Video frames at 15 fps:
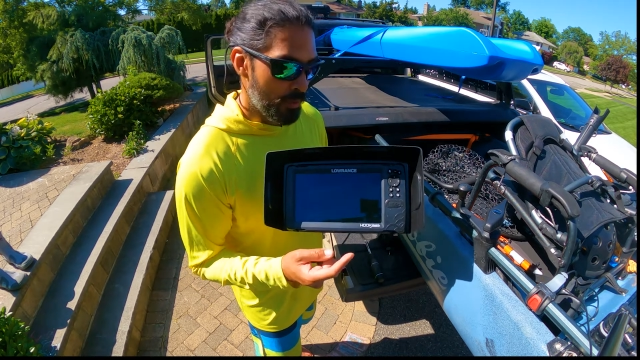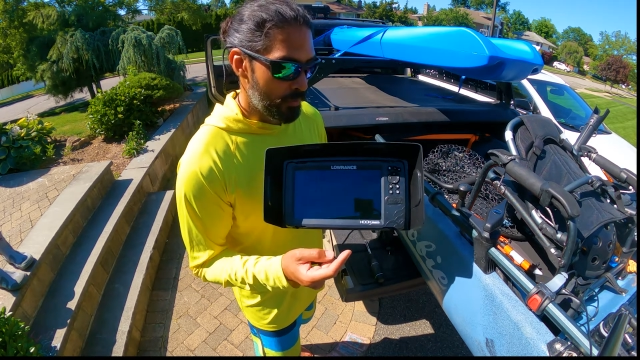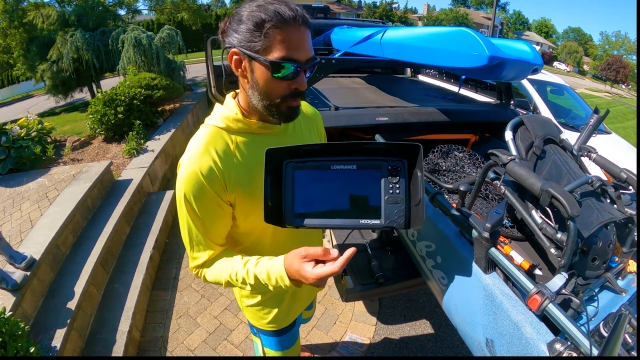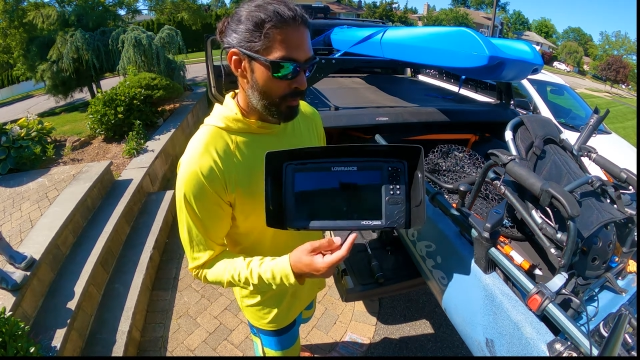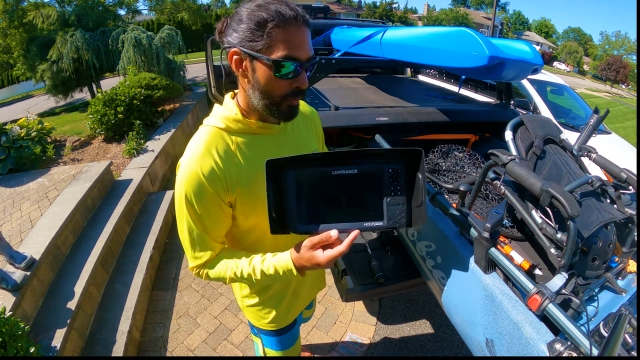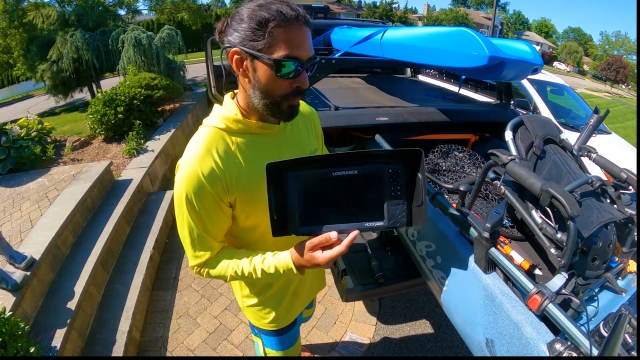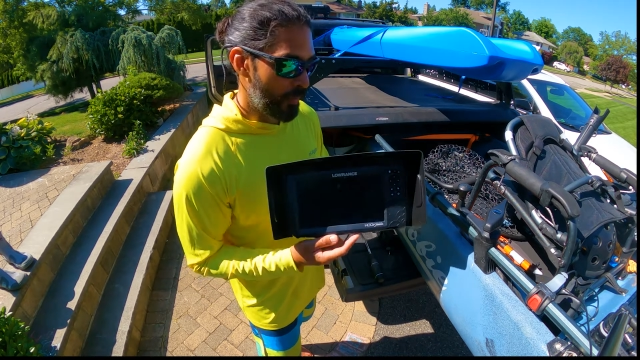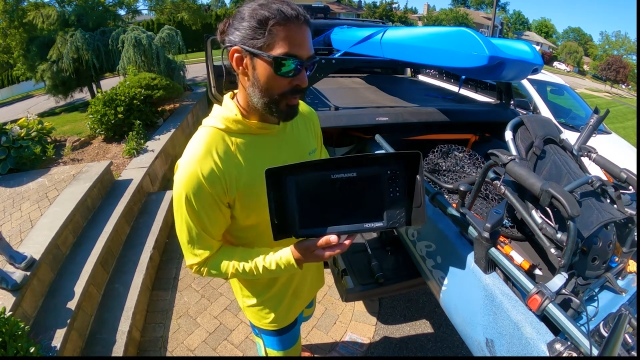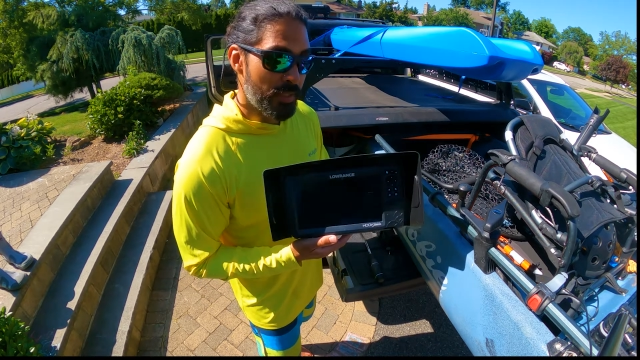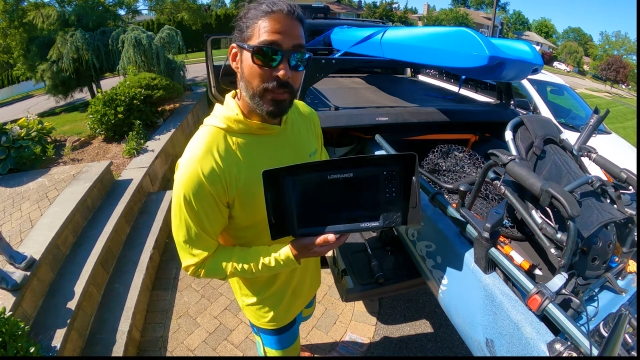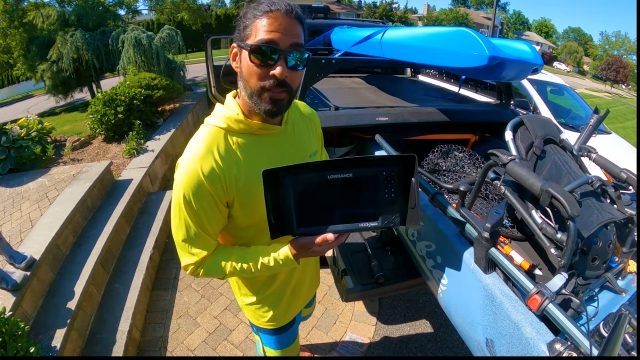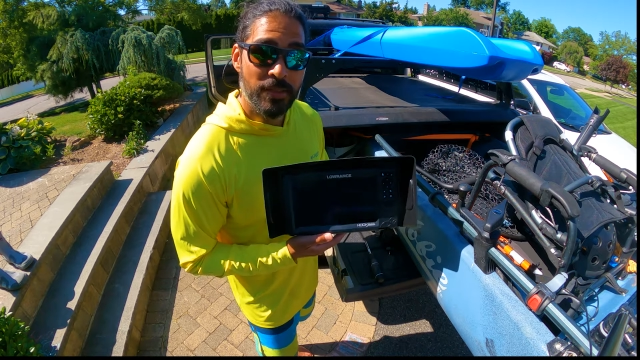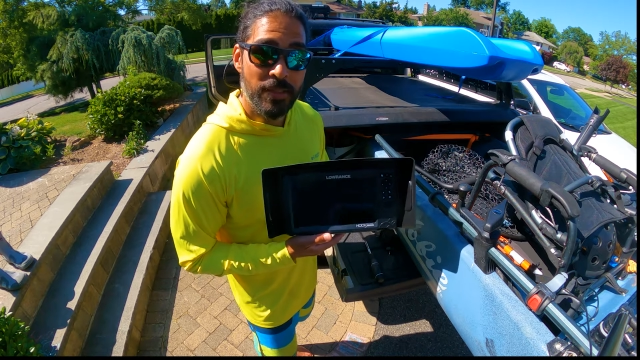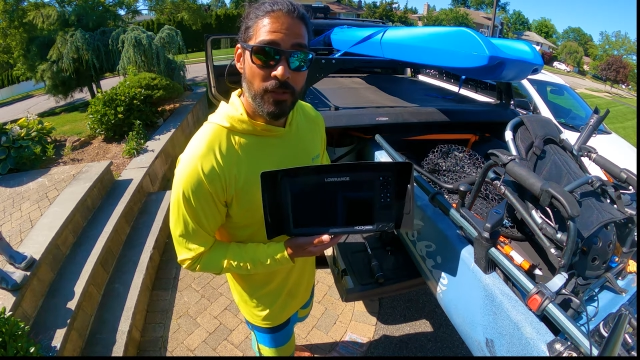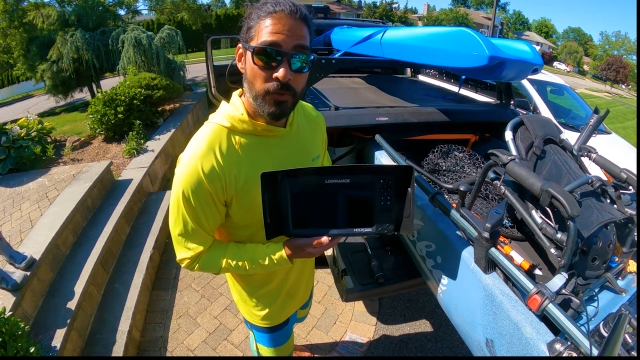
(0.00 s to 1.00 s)
So I'm going to take
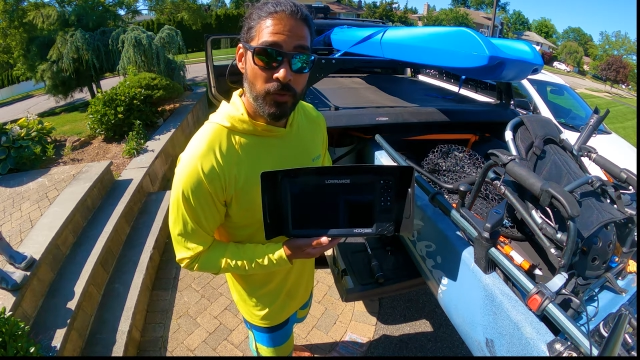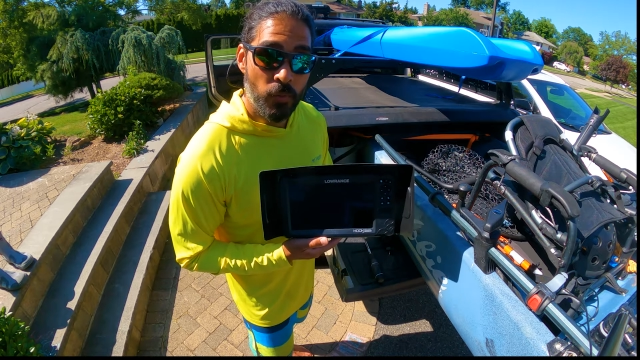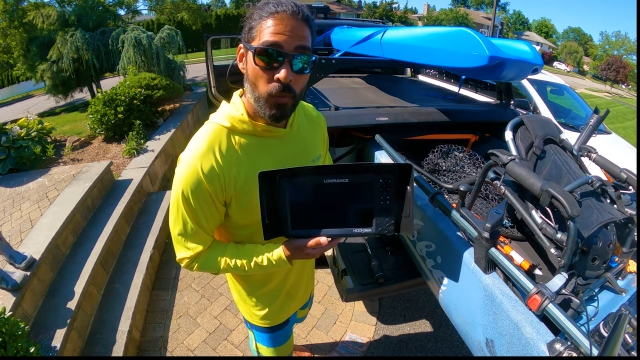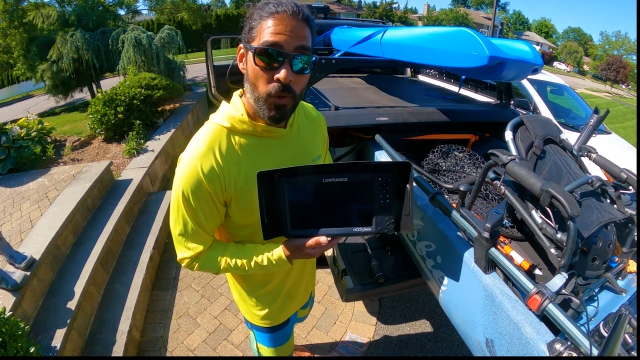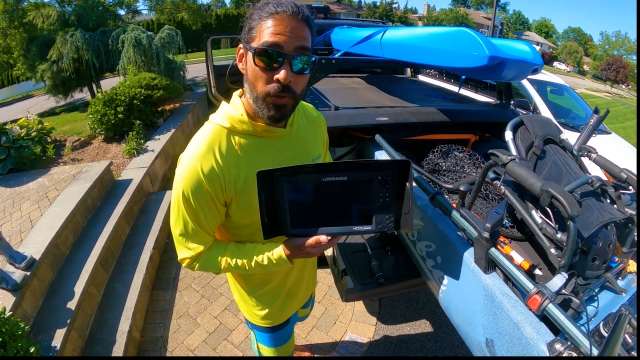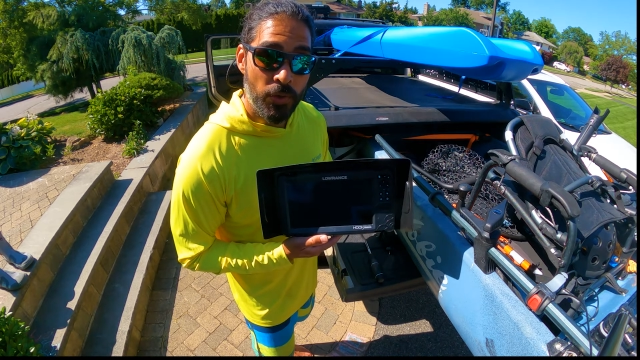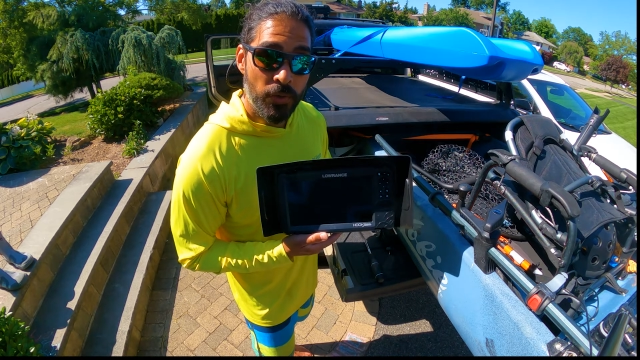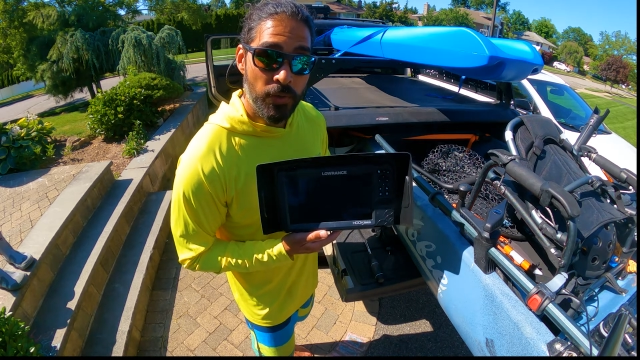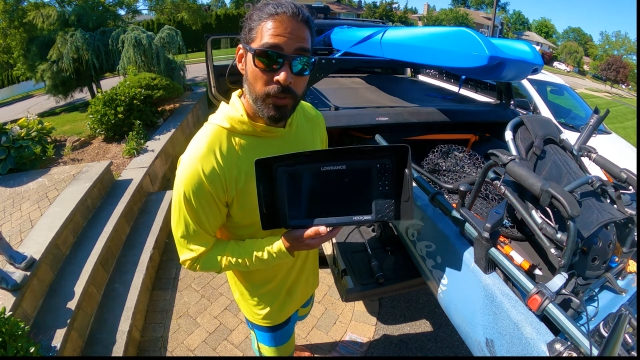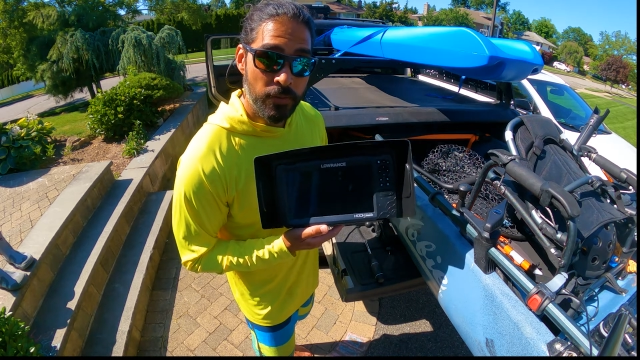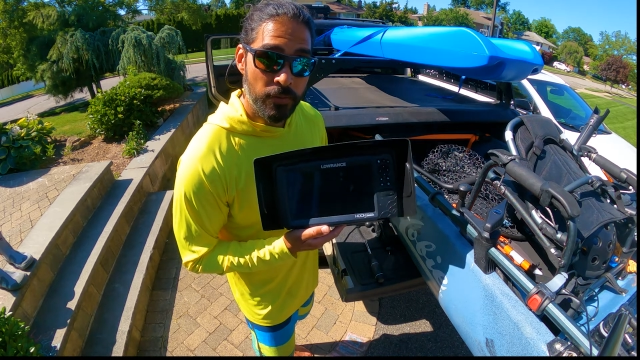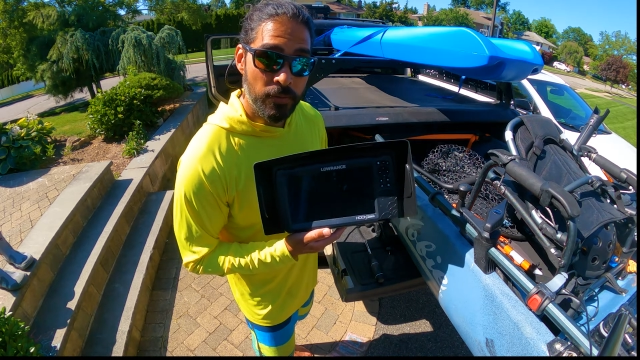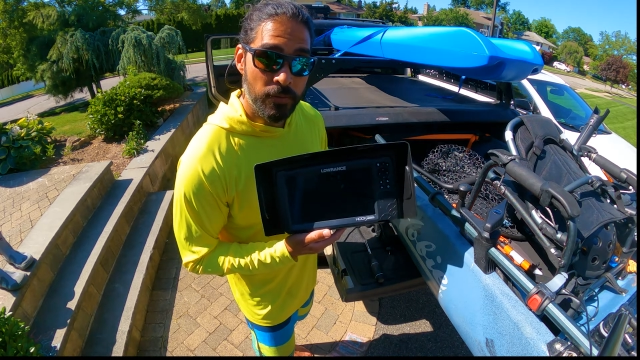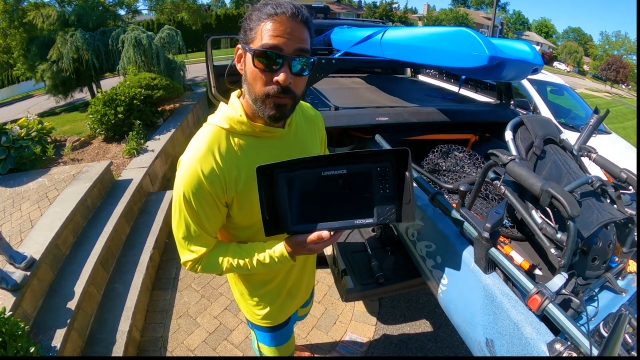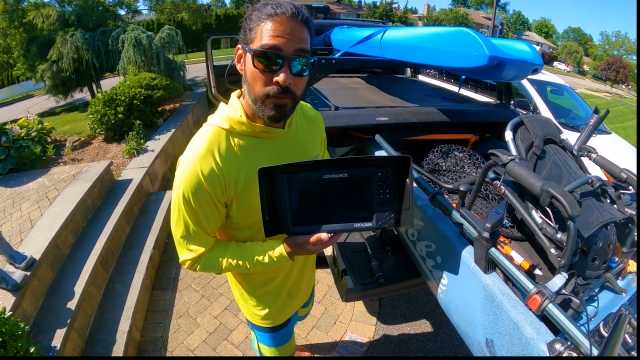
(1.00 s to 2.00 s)
this out to the water
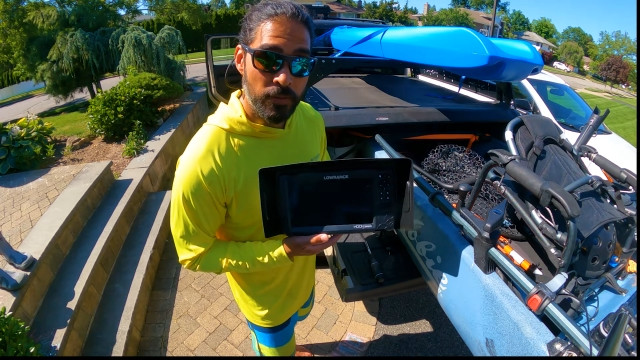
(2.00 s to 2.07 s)
and